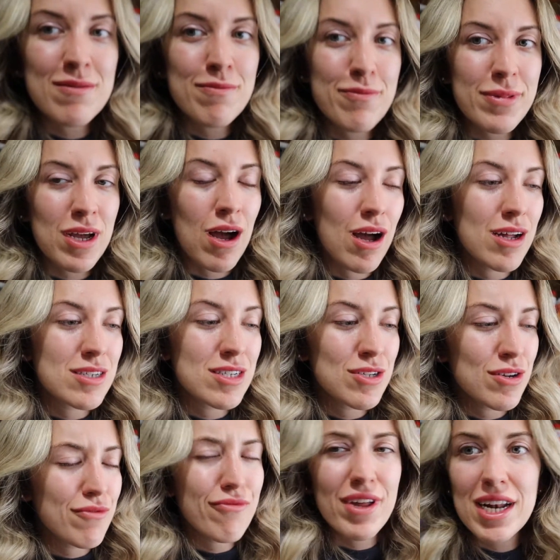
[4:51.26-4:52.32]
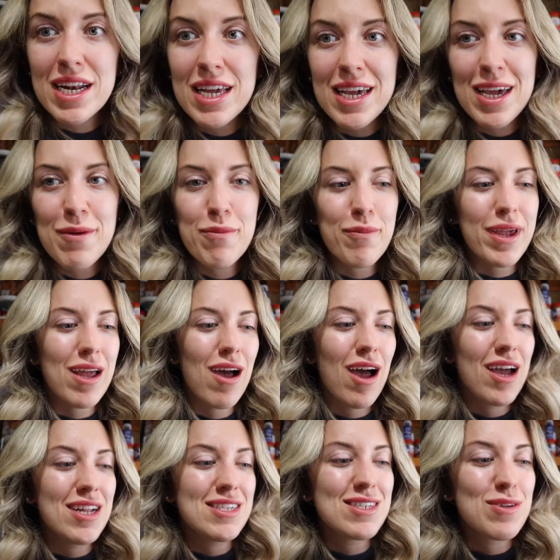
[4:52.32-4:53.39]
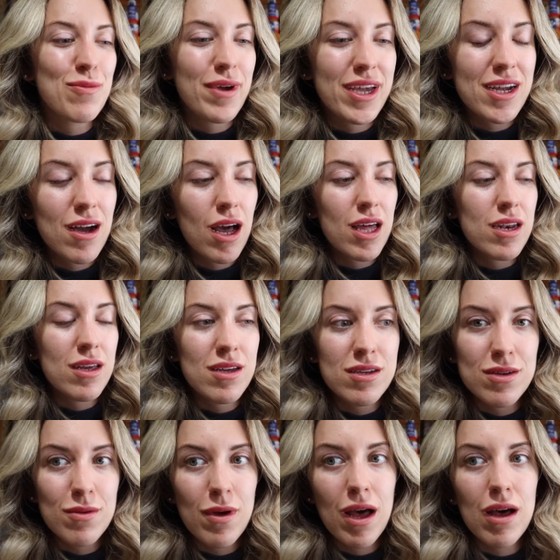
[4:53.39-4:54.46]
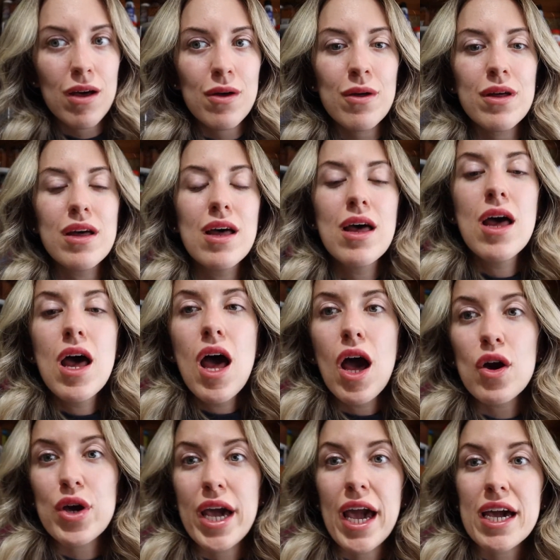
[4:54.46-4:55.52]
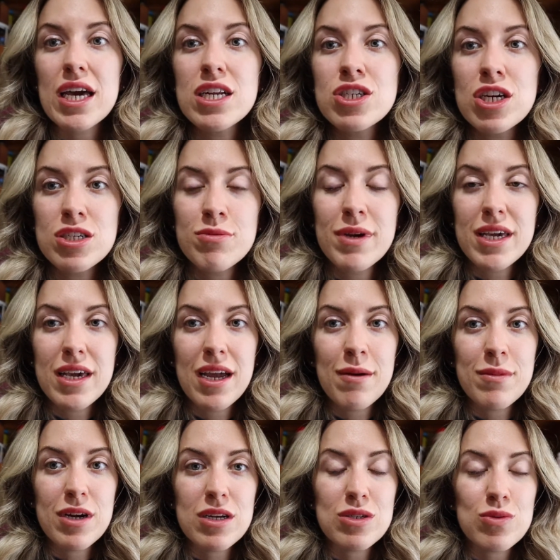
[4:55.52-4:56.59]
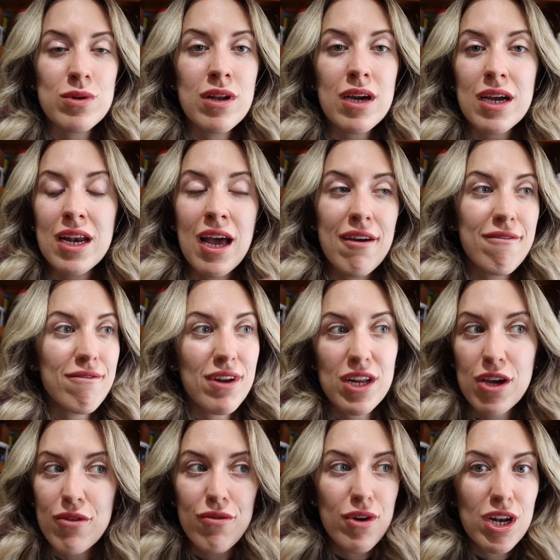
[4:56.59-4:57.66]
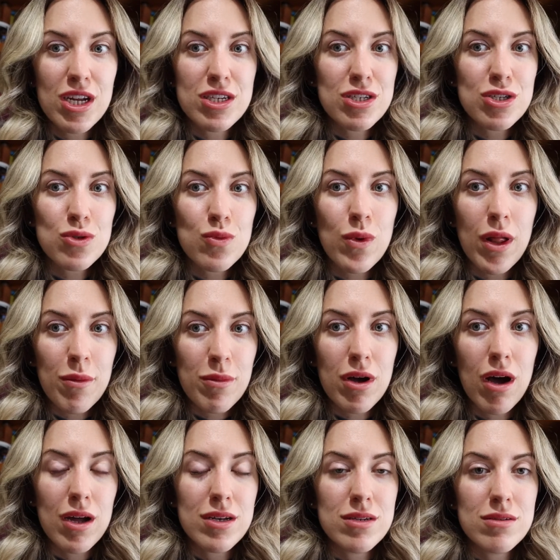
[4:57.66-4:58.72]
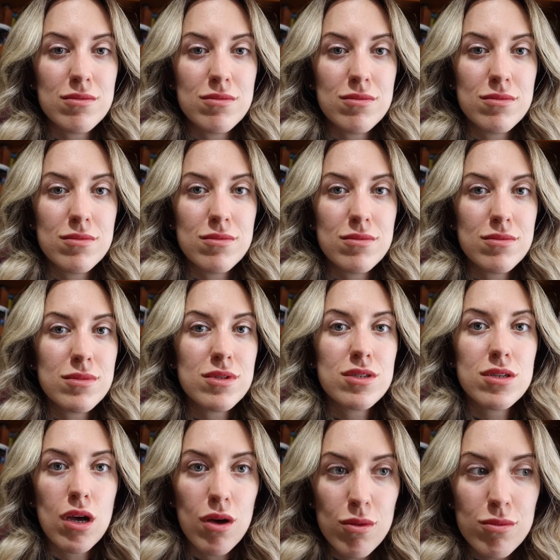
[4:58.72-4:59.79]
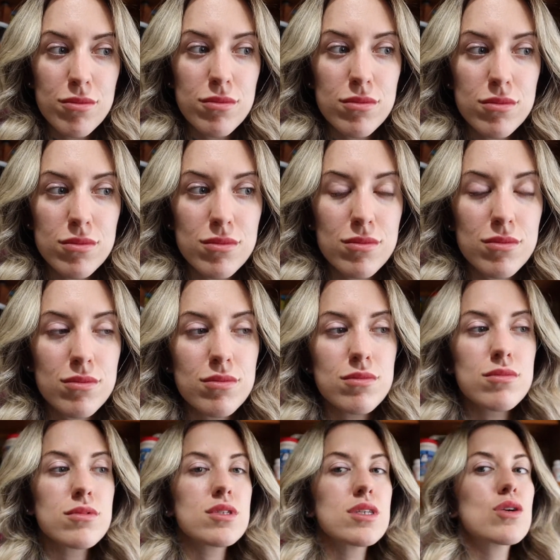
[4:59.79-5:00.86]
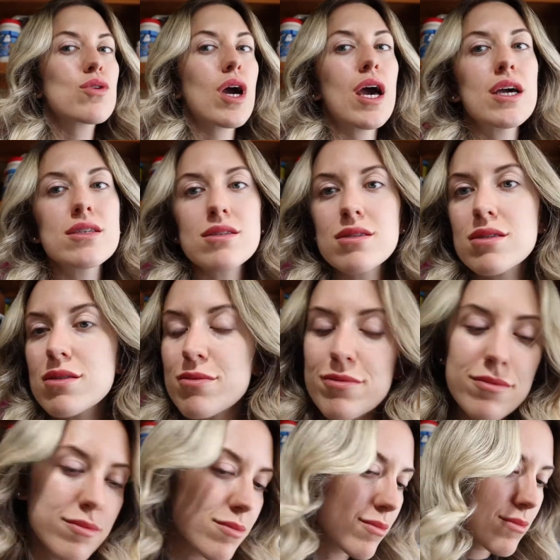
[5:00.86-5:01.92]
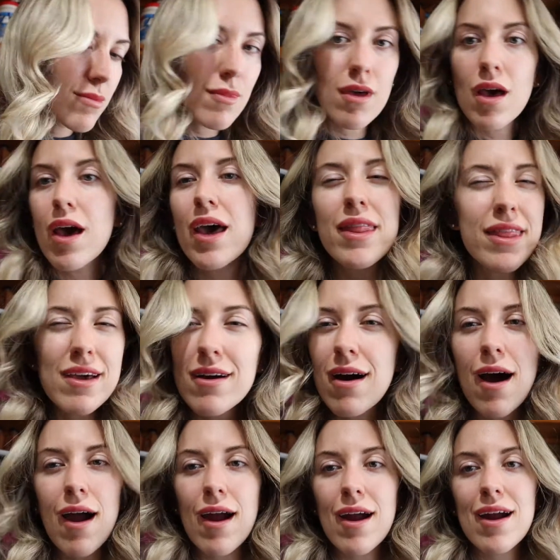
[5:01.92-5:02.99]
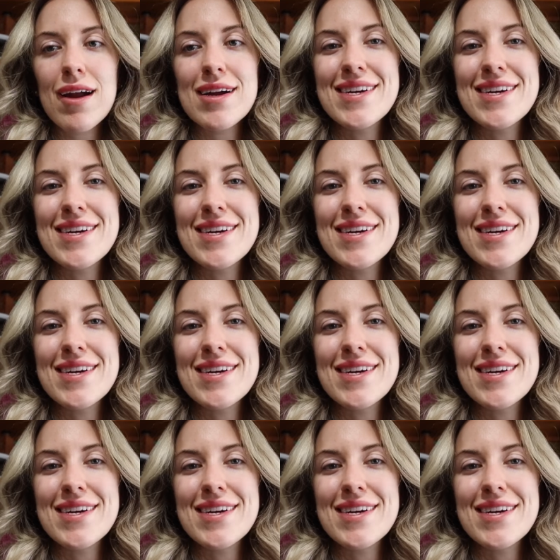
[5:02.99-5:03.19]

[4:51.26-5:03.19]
and beyond, to infinity and beyond. Oh my god, wow. Okay, I gotta charge my camera else we're not gonna have video footage while I'm gone. So, see you guys in the car.